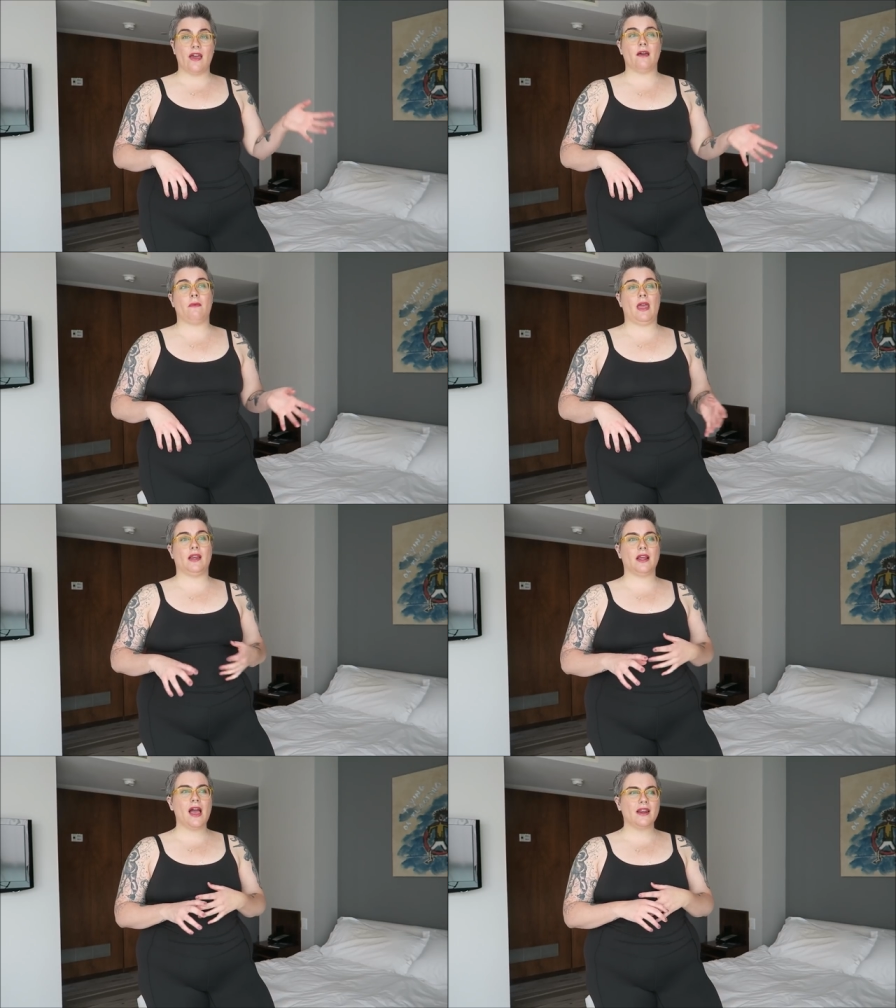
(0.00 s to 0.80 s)
them
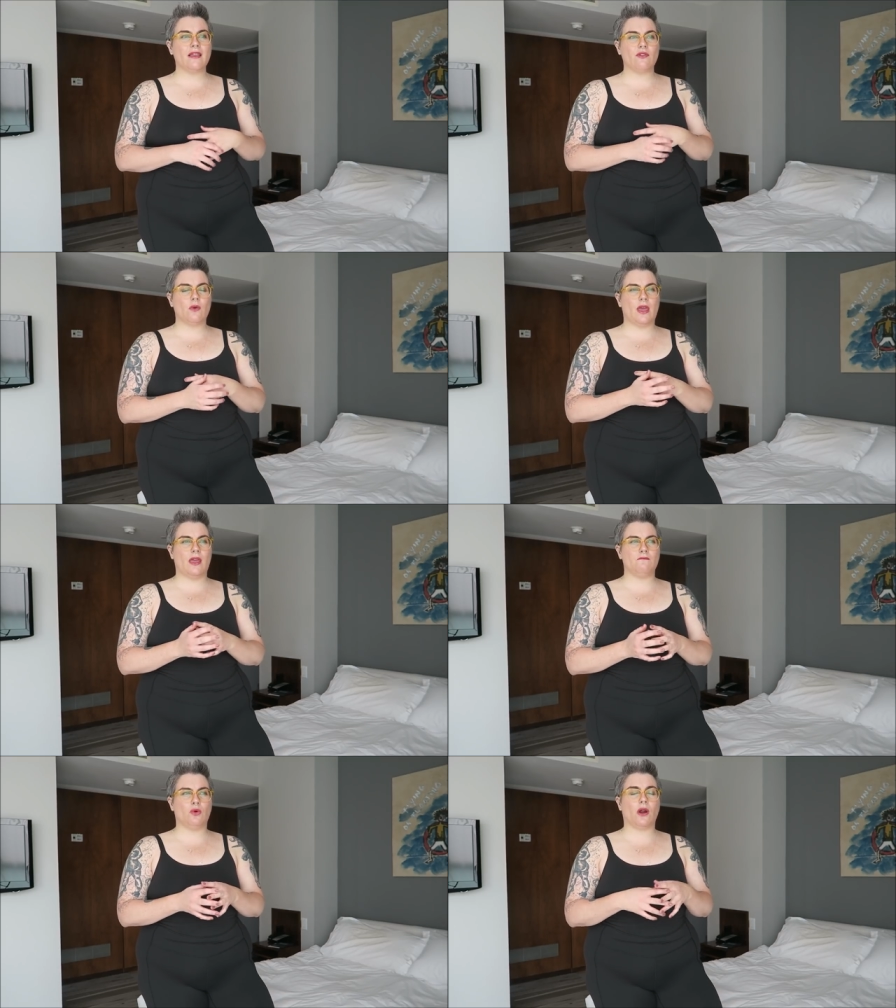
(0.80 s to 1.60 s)
and kind of give you
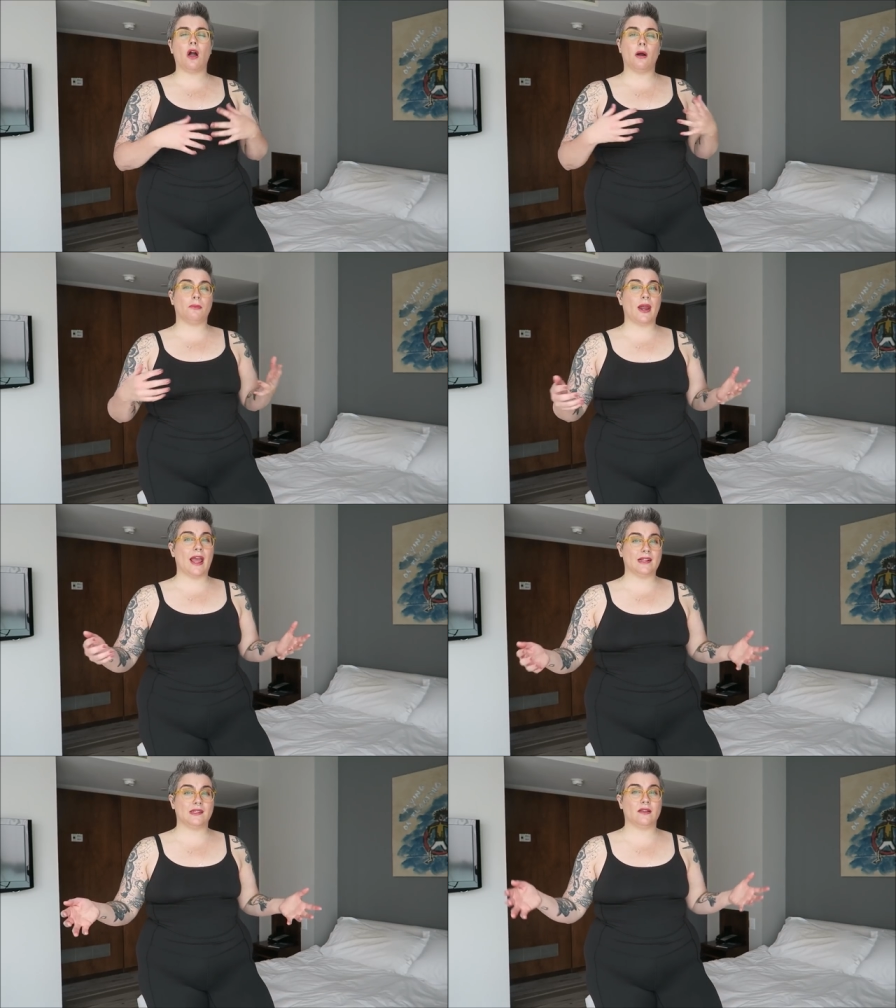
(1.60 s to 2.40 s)
a more
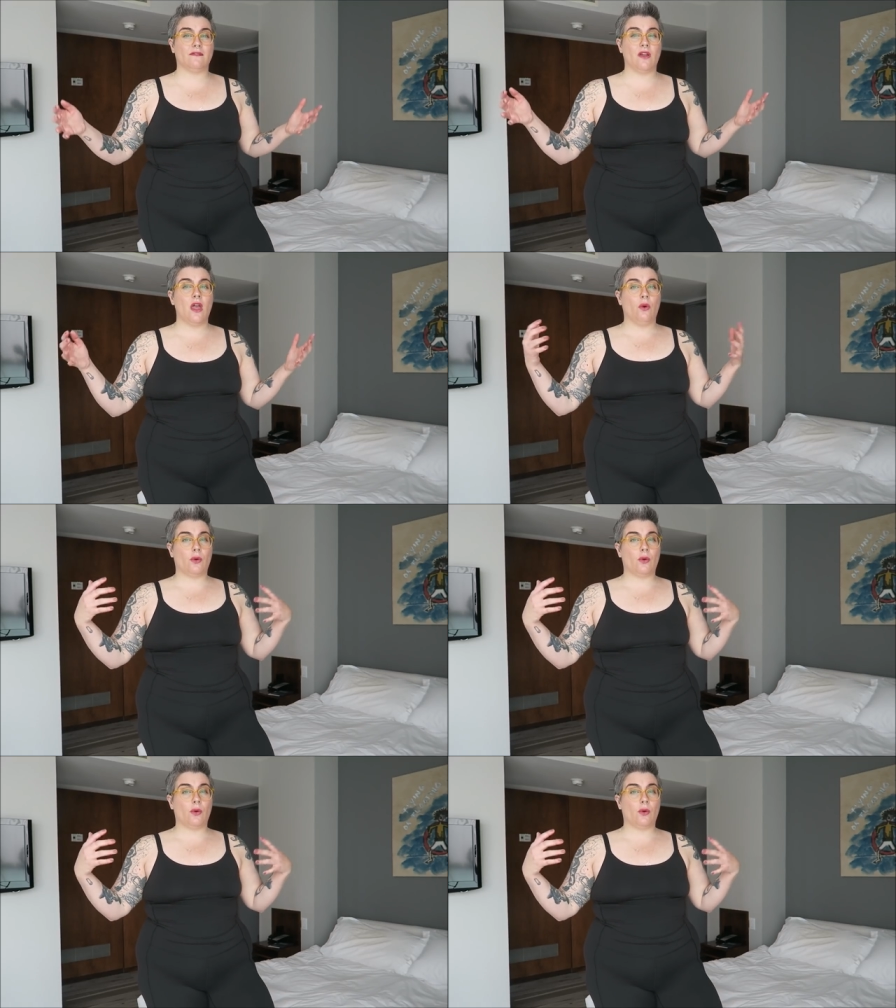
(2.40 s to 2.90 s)
comprehensive